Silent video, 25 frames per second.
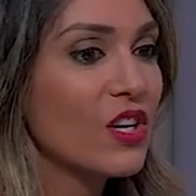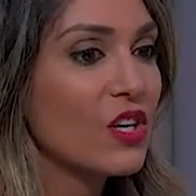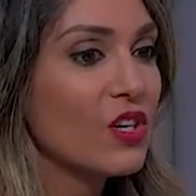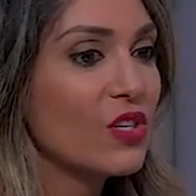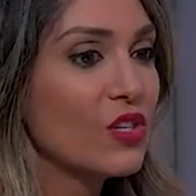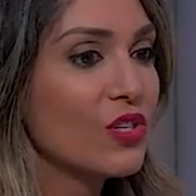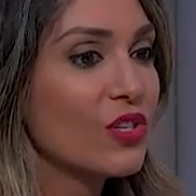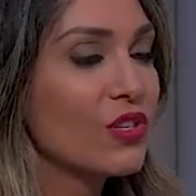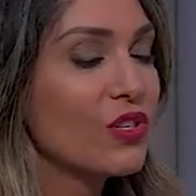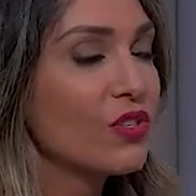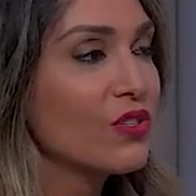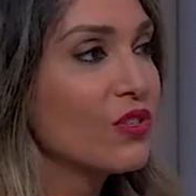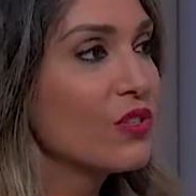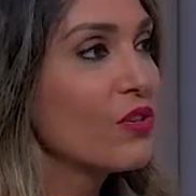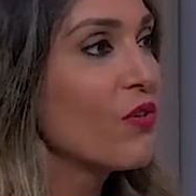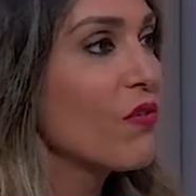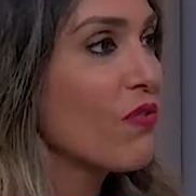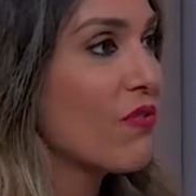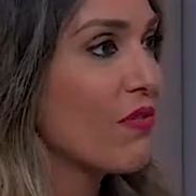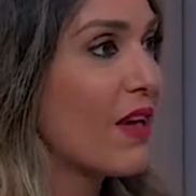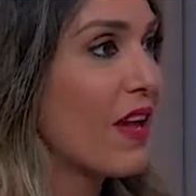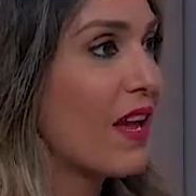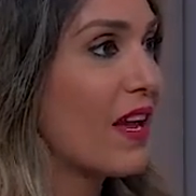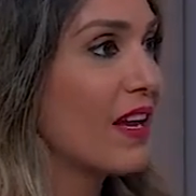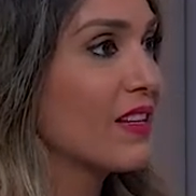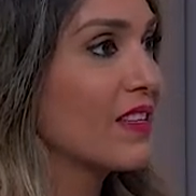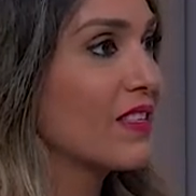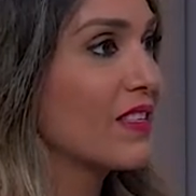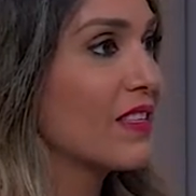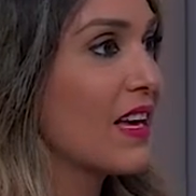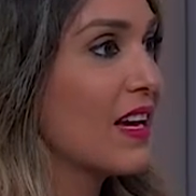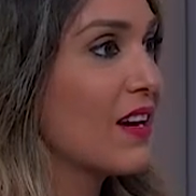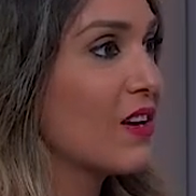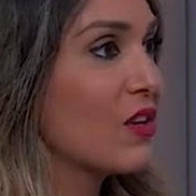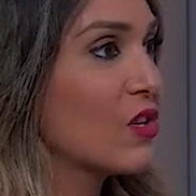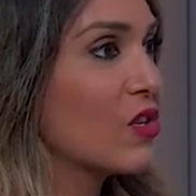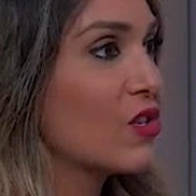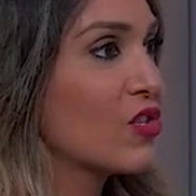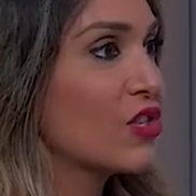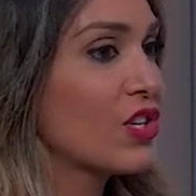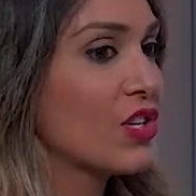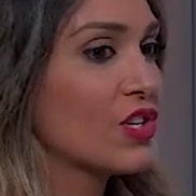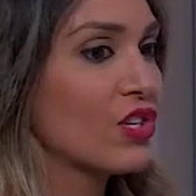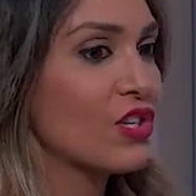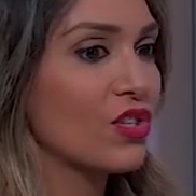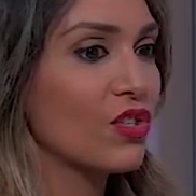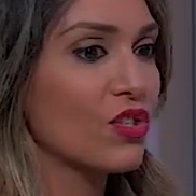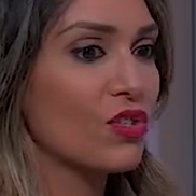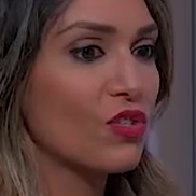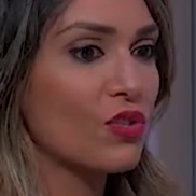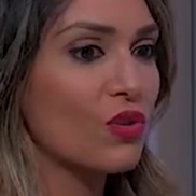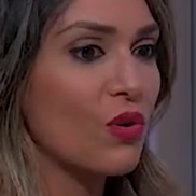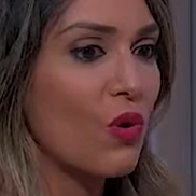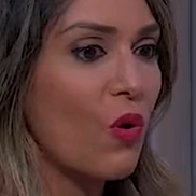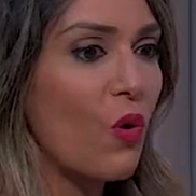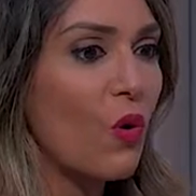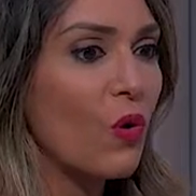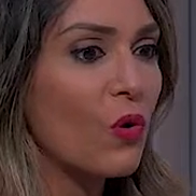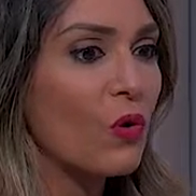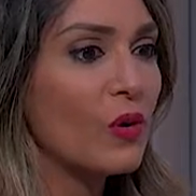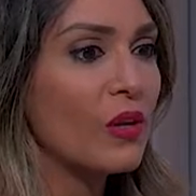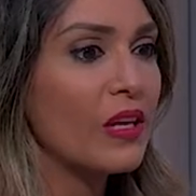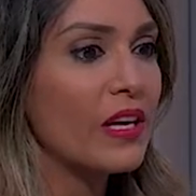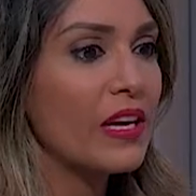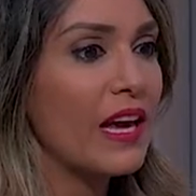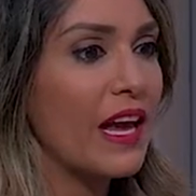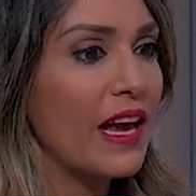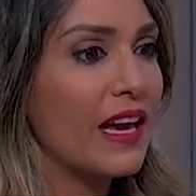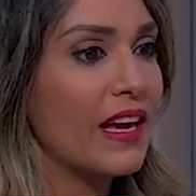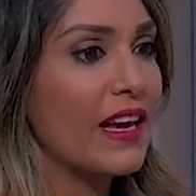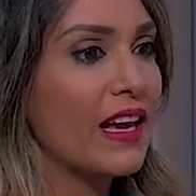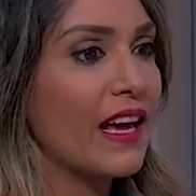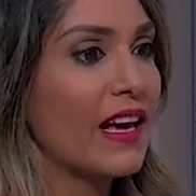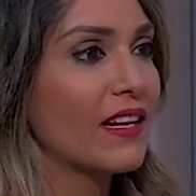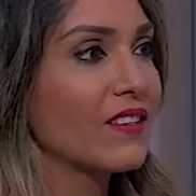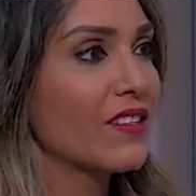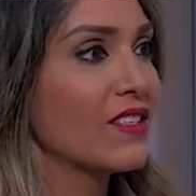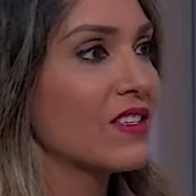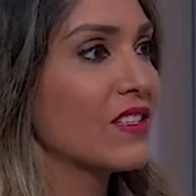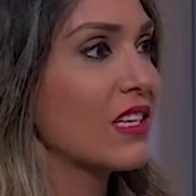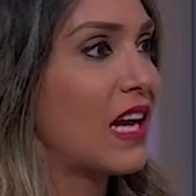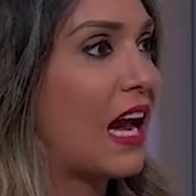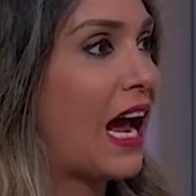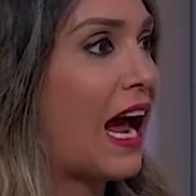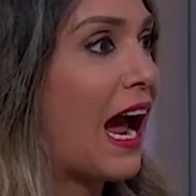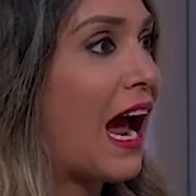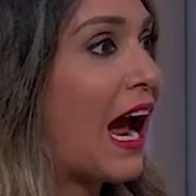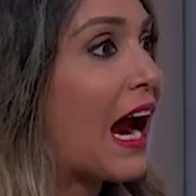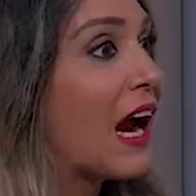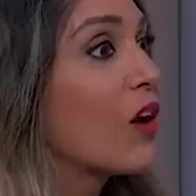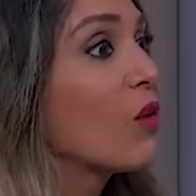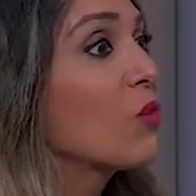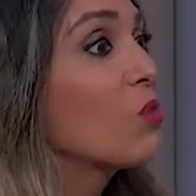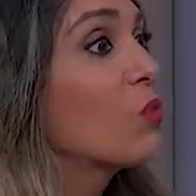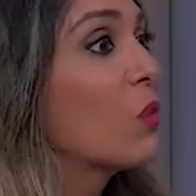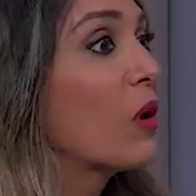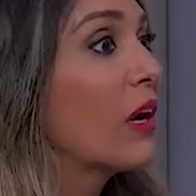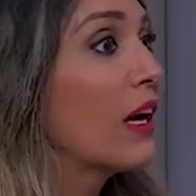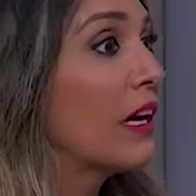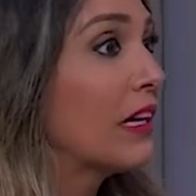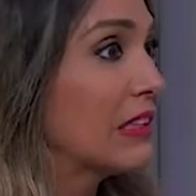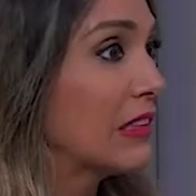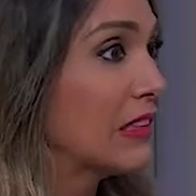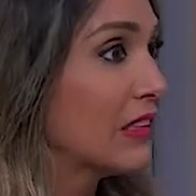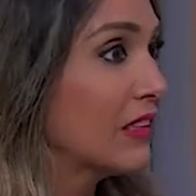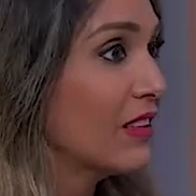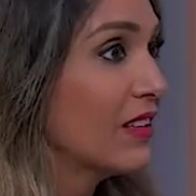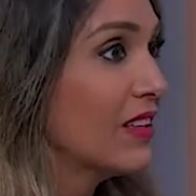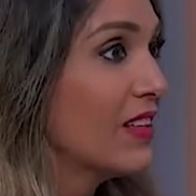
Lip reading: to do things that are just totally against our will